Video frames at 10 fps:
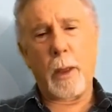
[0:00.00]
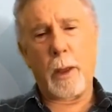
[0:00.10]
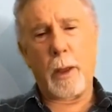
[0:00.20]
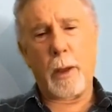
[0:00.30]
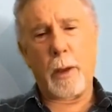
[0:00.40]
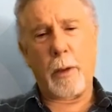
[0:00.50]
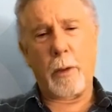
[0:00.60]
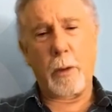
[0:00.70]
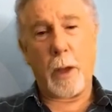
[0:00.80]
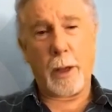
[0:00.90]

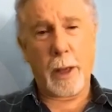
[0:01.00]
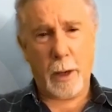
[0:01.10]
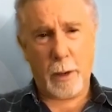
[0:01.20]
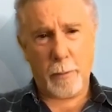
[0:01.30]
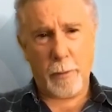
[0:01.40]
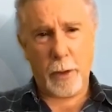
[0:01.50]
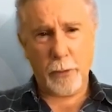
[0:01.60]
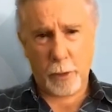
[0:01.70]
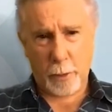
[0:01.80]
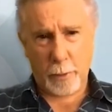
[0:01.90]

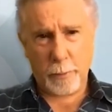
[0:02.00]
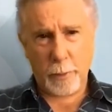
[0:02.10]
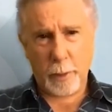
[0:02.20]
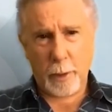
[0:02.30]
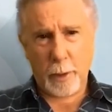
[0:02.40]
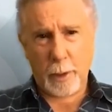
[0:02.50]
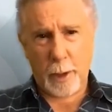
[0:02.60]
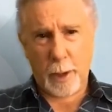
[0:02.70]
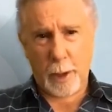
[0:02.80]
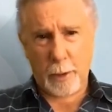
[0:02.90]
cardiovascular,
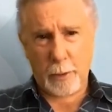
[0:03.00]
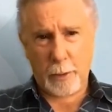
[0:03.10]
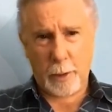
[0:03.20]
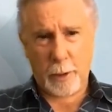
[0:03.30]
and